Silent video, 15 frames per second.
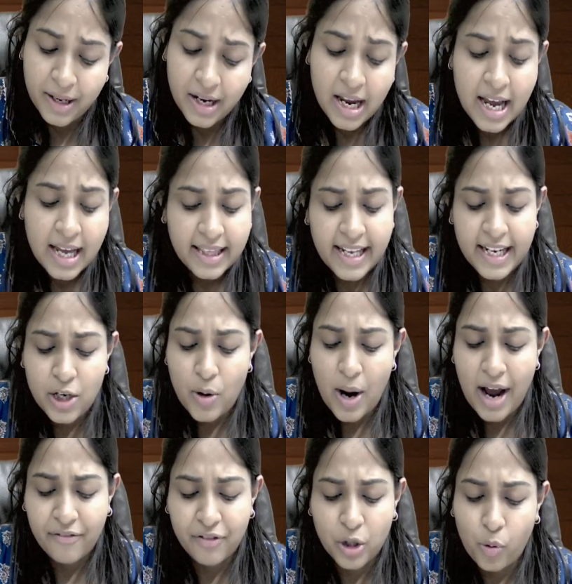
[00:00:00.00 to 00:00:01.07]
then you have the
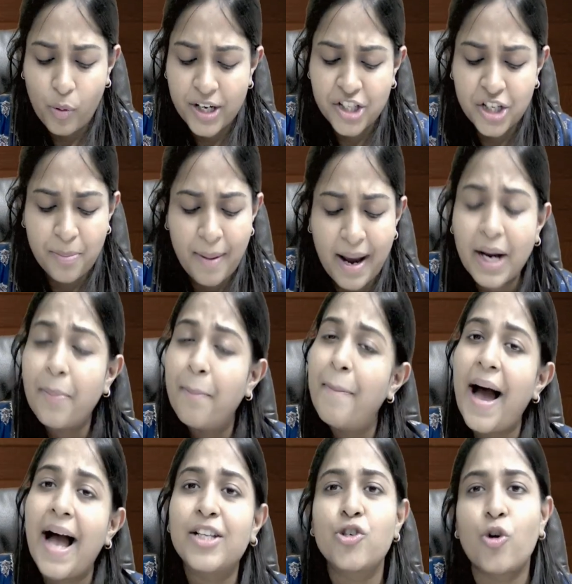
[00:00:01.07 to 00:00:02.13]
question bank batch
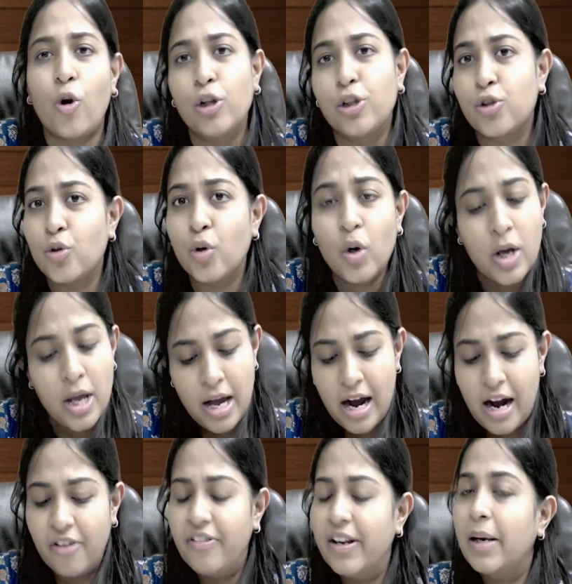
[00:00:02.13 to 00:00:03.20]
also
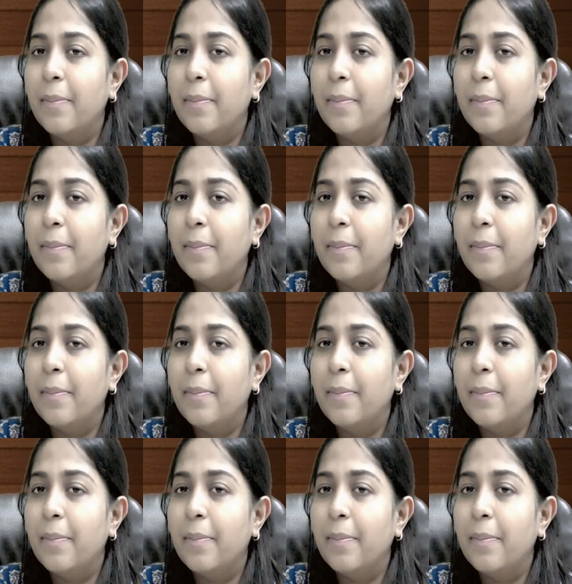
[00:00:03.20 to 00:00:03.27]
available.